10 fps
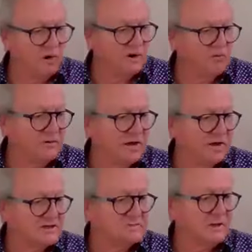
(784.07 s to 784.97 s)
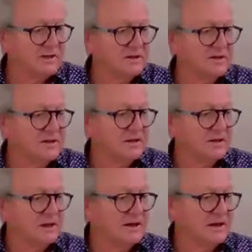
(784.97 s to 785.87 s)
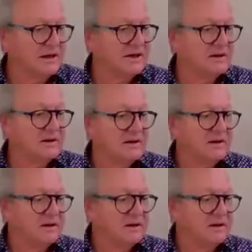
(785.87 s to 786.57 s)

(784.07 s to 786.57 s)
what you can expect. Again,